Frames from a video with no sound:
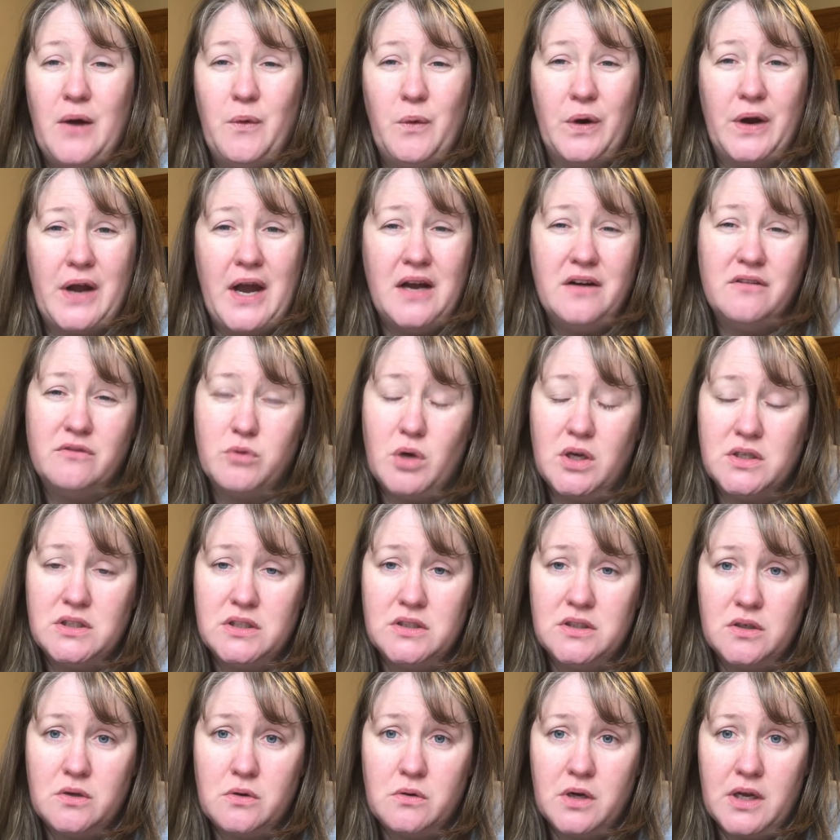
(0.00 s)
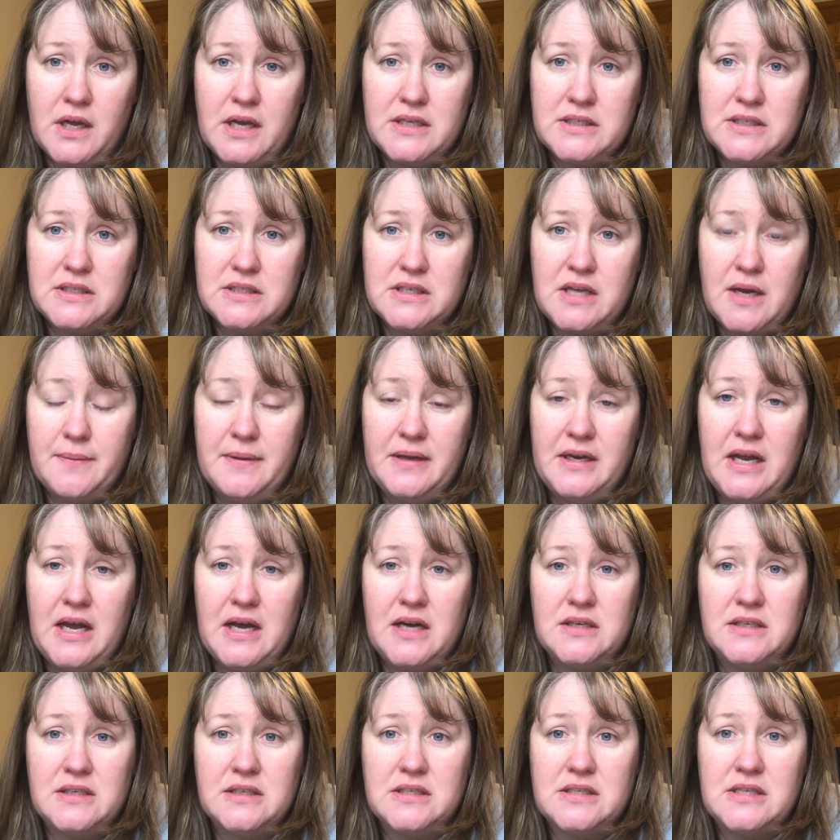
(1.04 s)
We're kind of watching the court cases coming
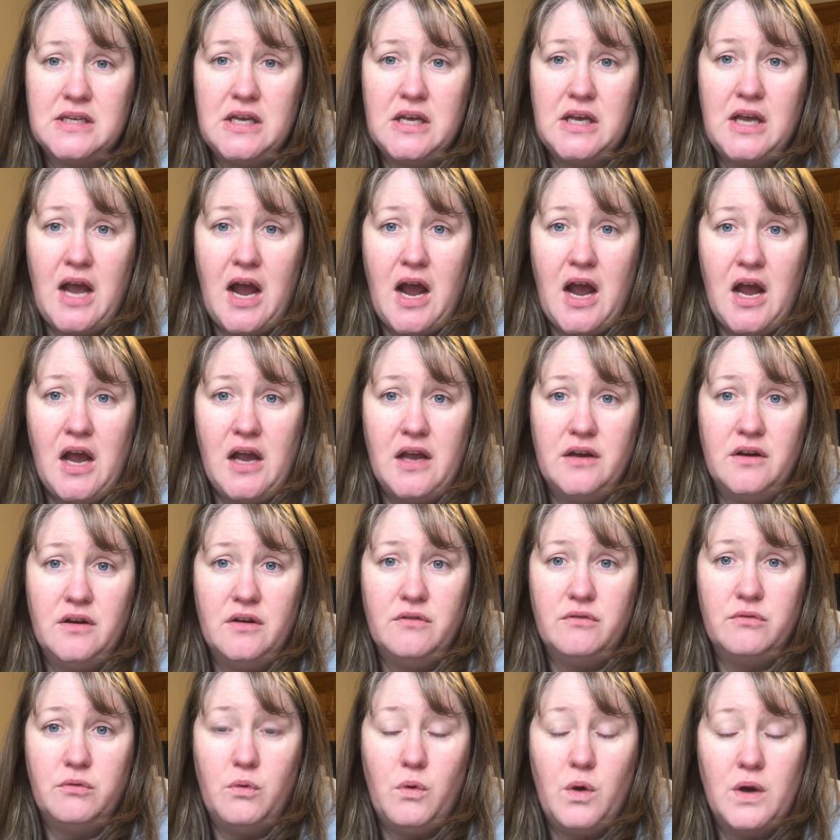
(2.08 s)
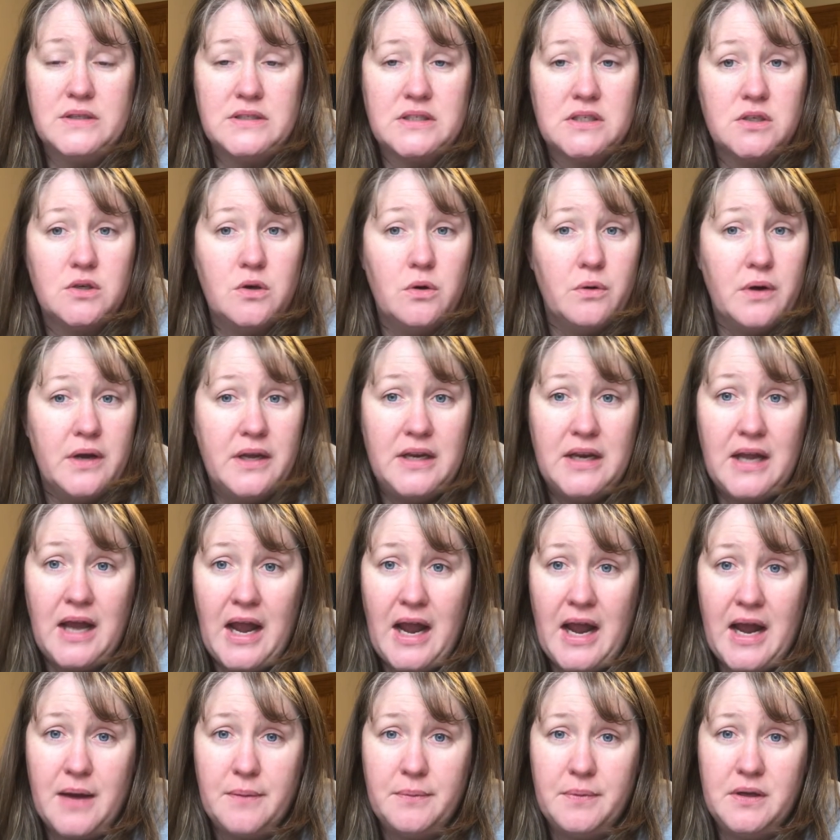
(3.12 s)
down to see kind of what's going to
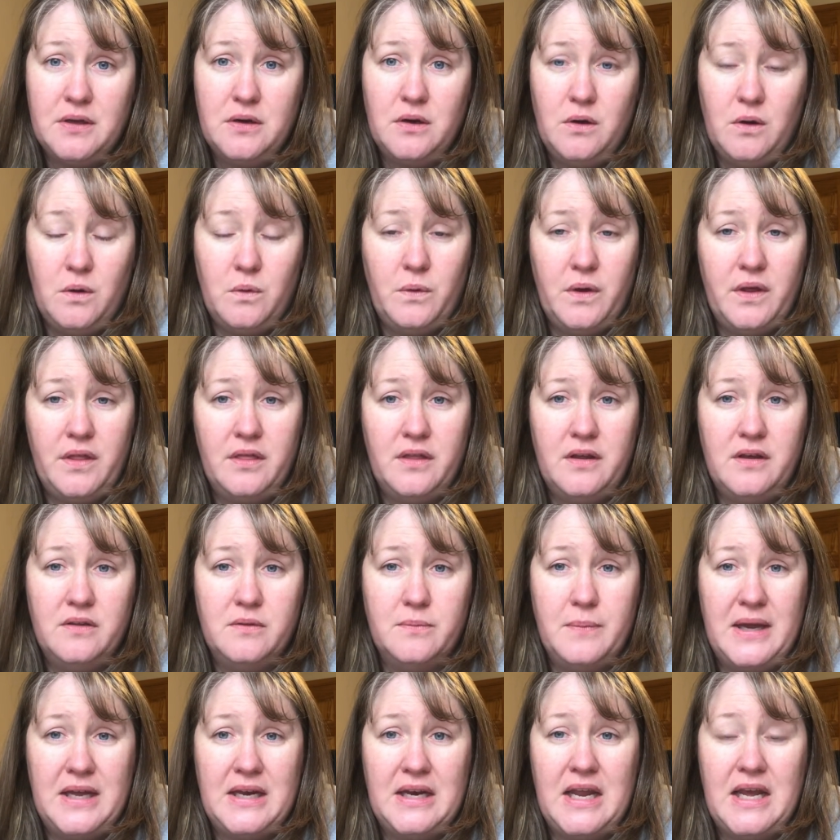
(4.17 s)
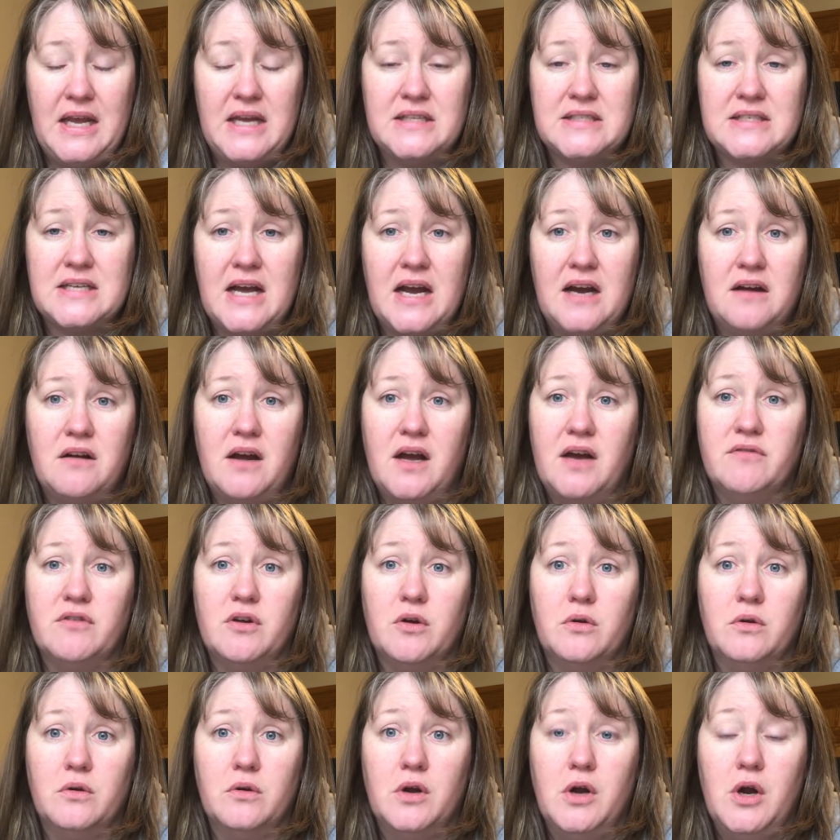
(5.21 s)
happen with these mandates.
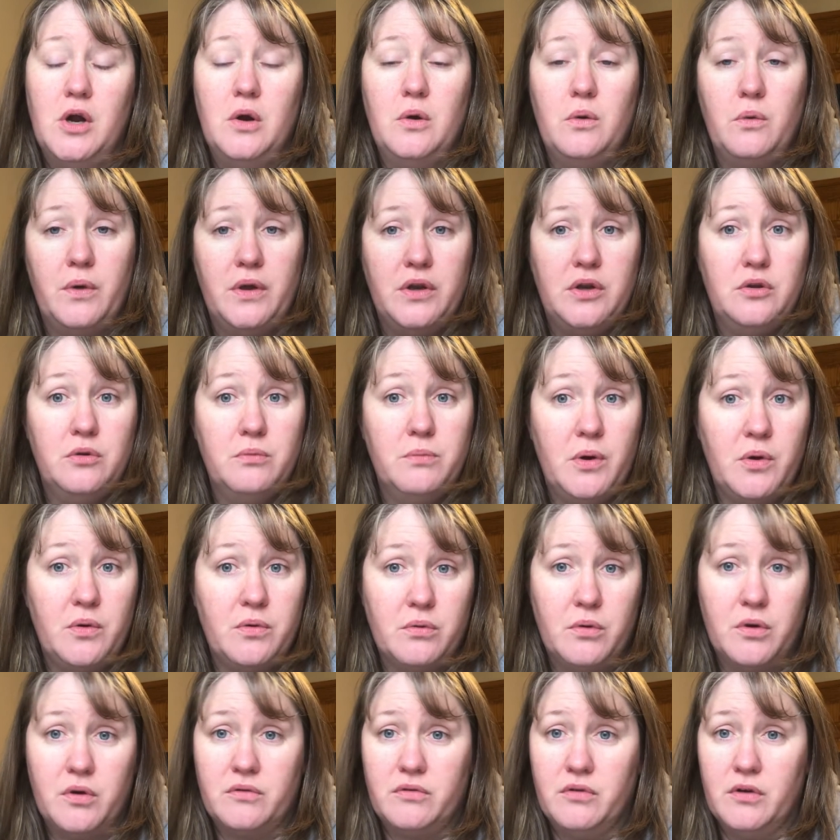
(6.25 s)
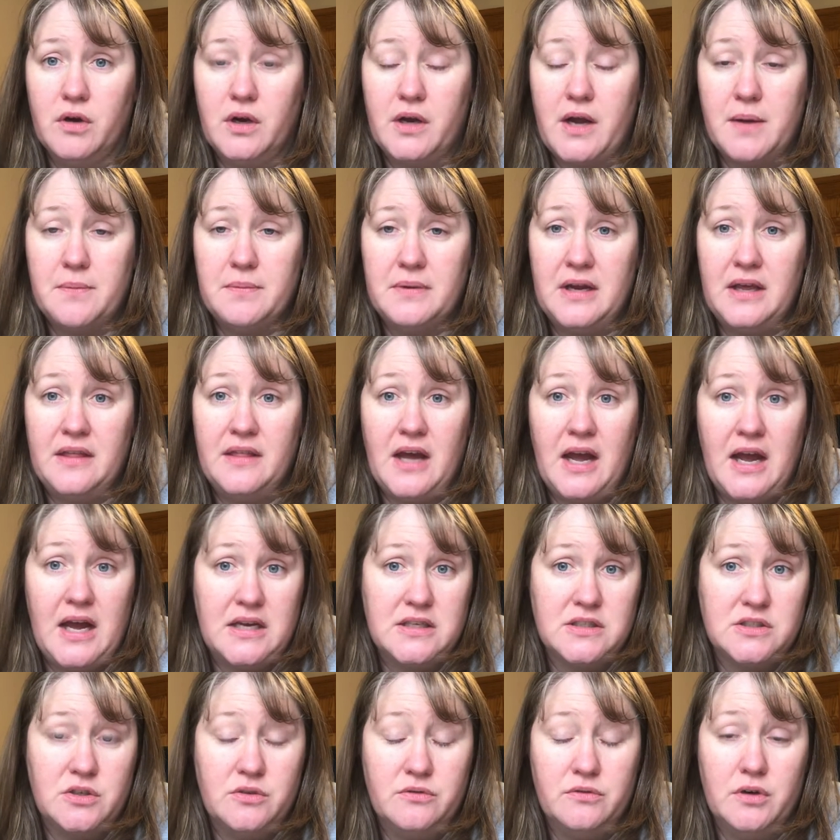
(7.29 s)
However, we do both work for a company that
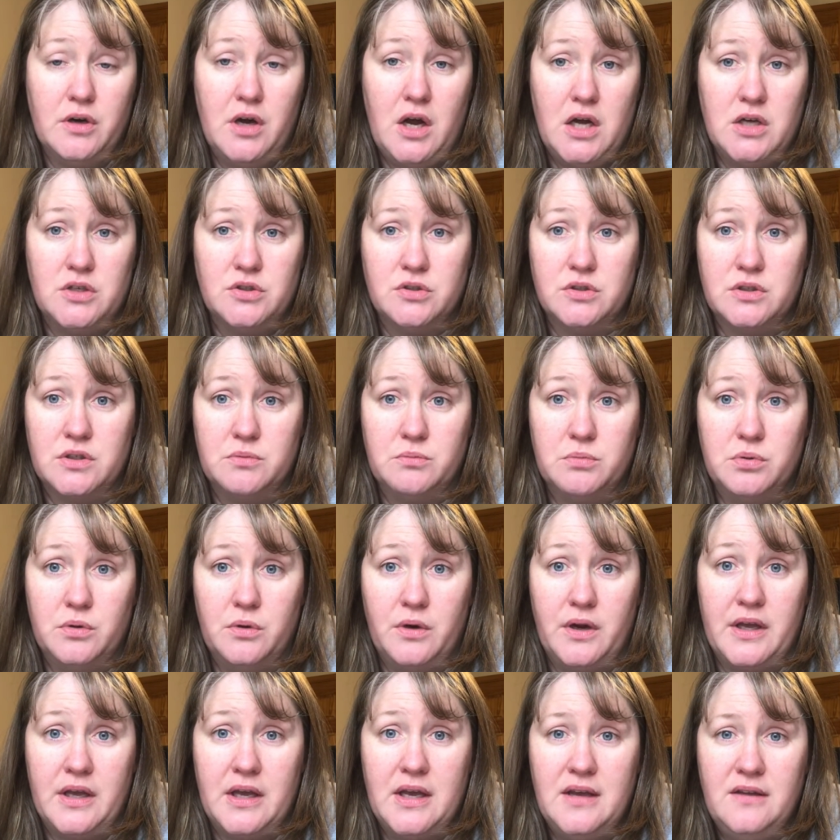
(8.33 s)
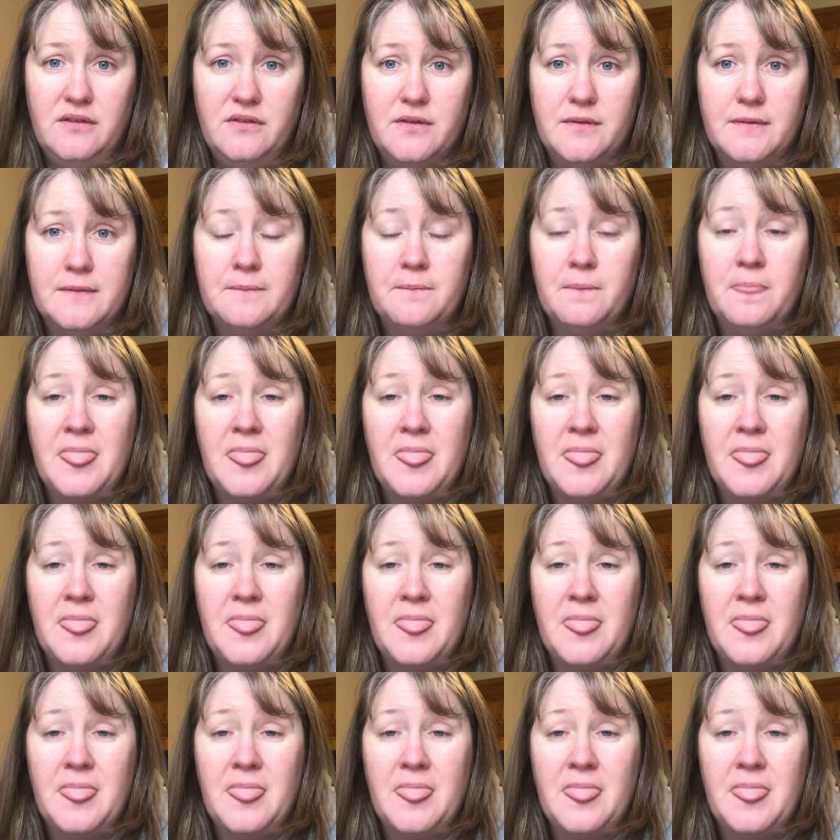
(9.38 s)
has over 100 employees.